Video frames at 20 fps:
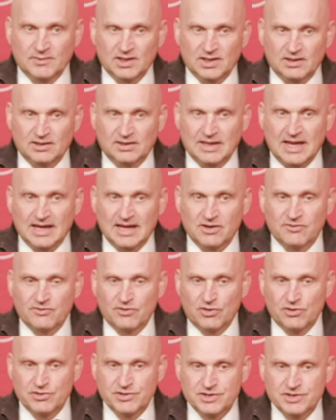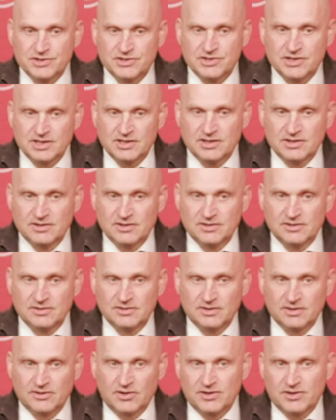lack of urgency
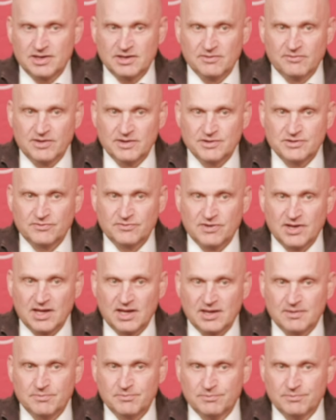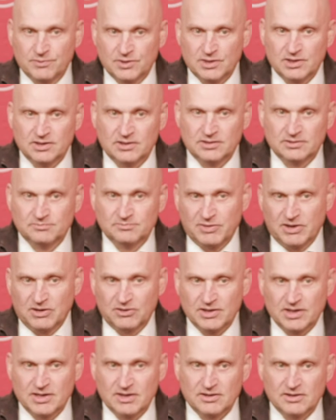in our defensive game.
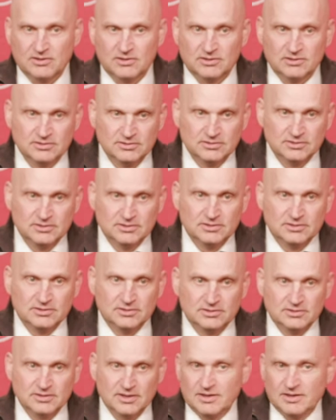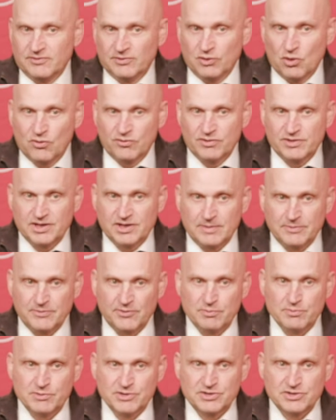Penalty kill, then even the overtime,
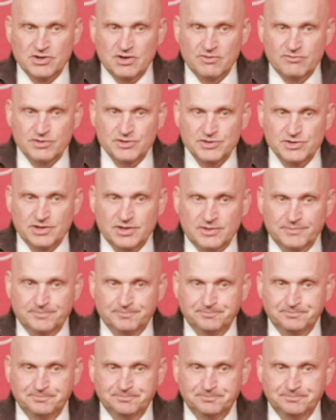even a missed coverage there.